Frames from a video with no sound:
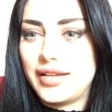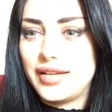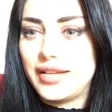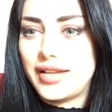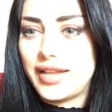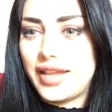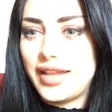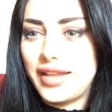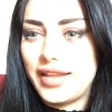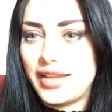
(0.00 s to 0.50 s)

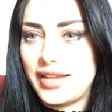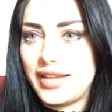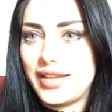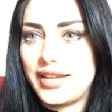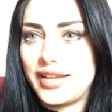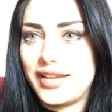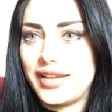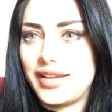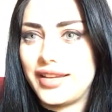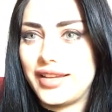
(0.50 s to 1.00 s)
Hey?
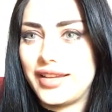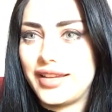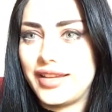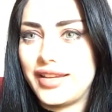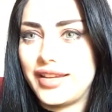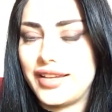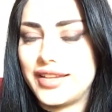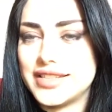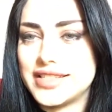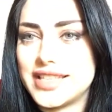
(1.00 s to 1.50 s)

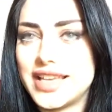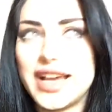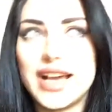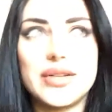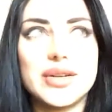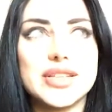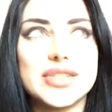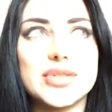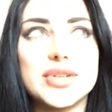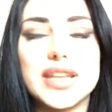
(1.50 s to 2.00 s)
Is that how
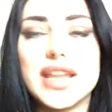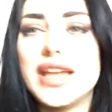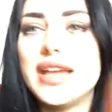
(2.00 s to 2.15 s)
we do it?